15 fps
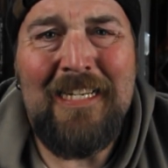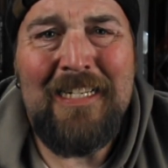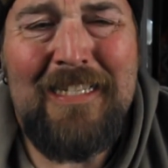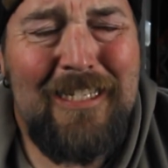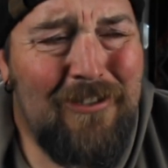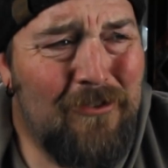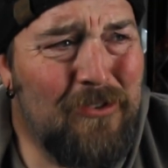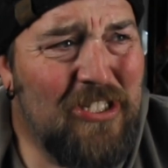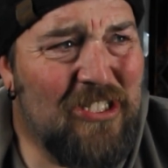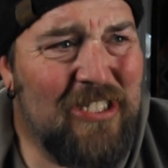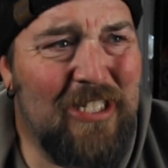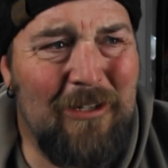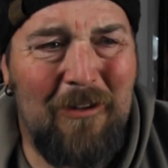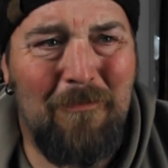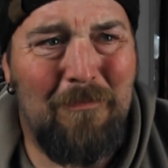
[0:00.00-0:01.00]
These are just
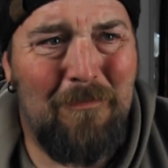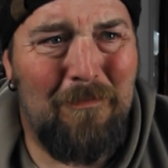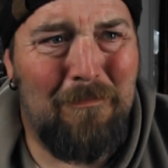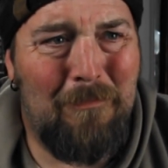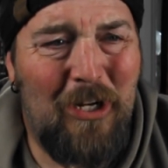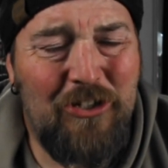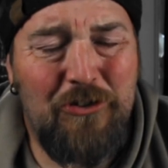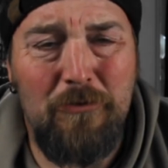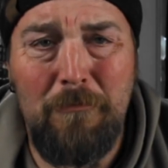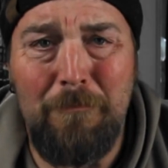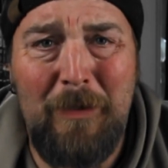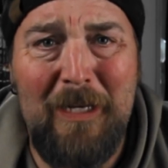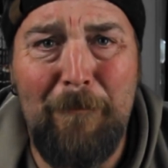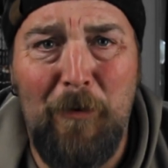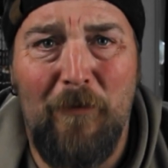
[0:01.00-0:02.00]
the mushroom
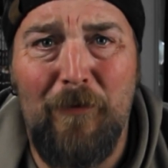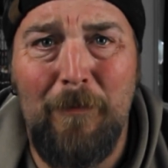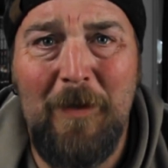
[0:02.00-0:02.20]
people from